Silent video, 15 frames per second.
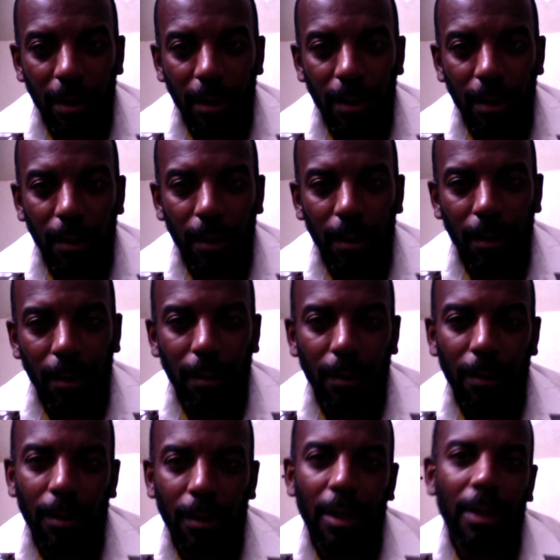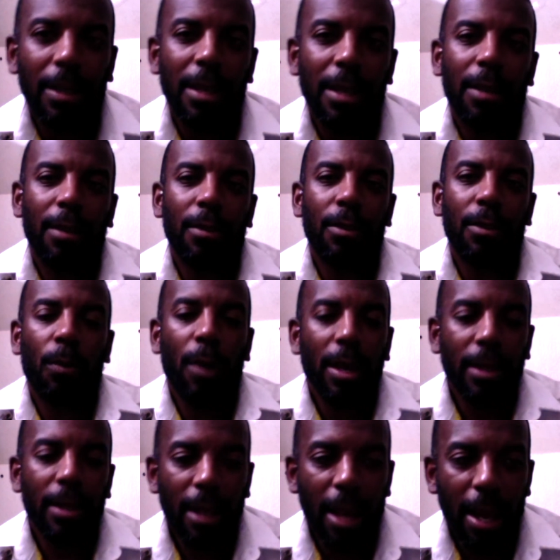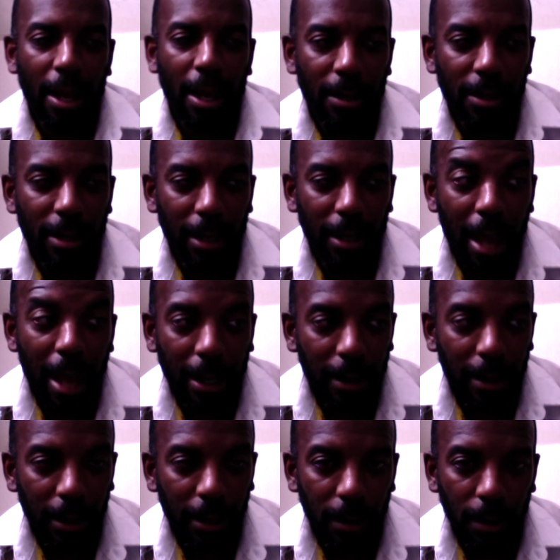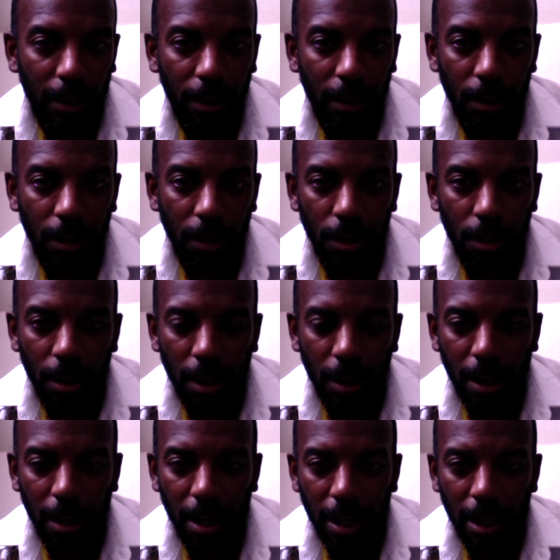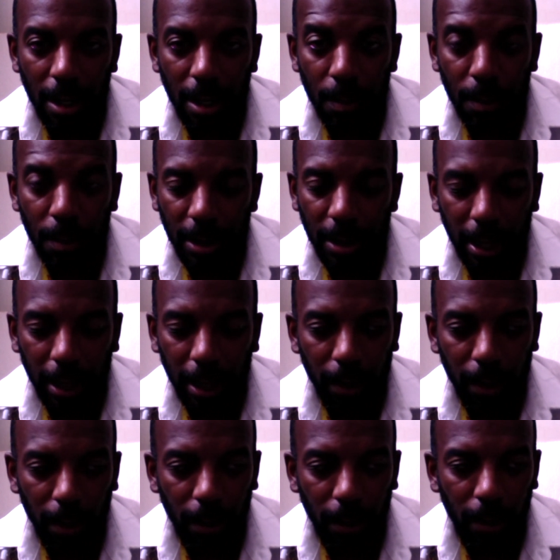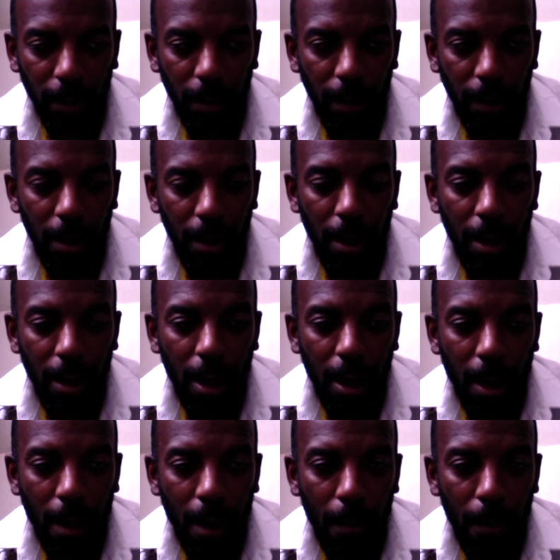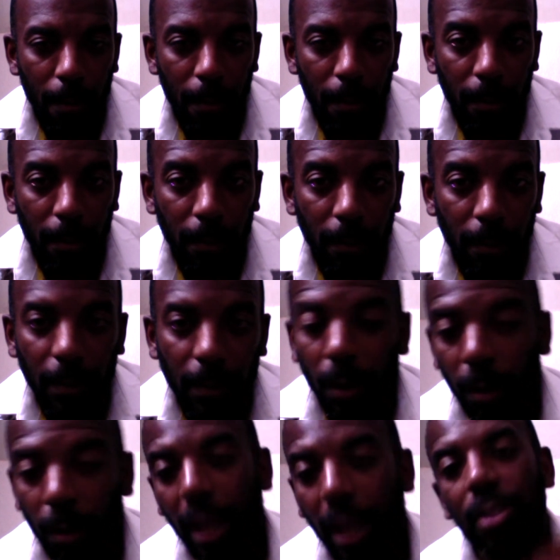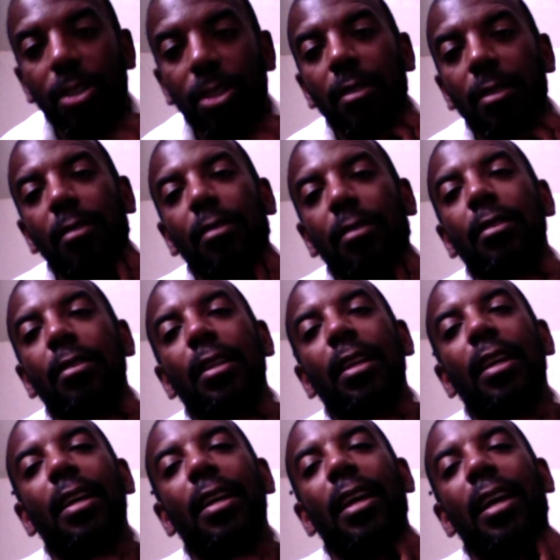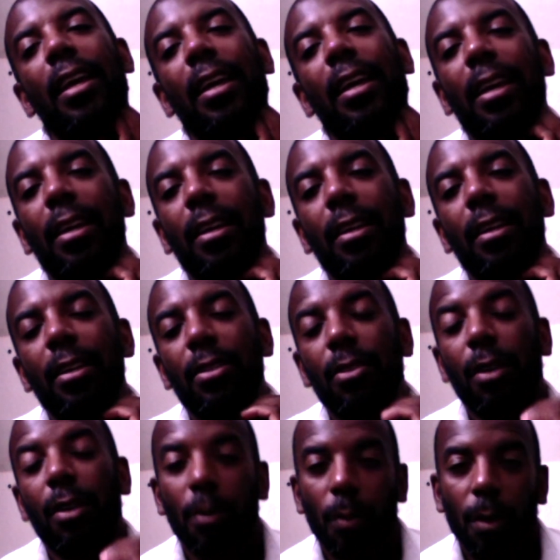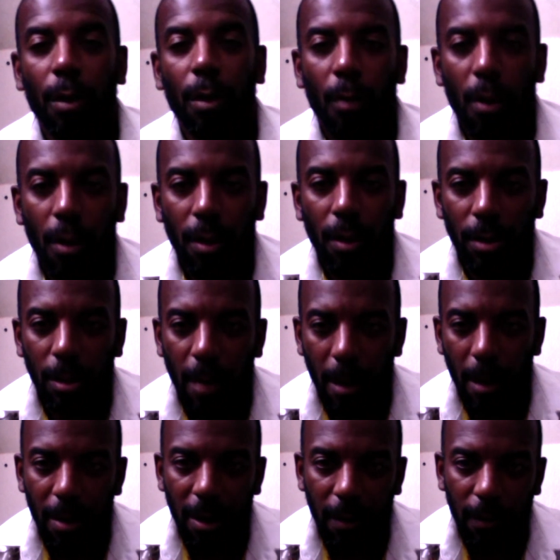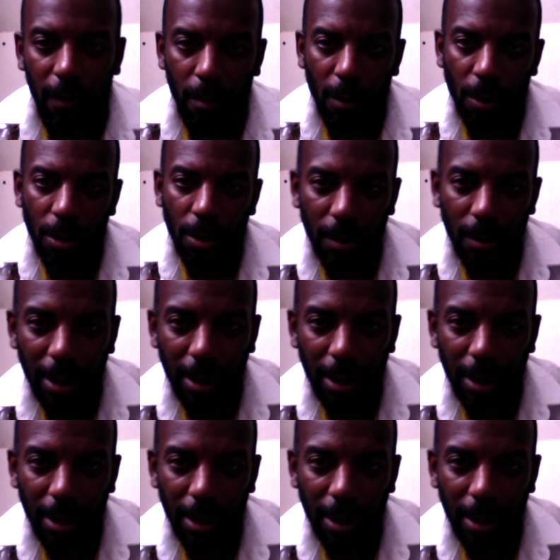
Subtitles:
the way that I selected this particular um, location, it's going to work more to my benefit, more so than the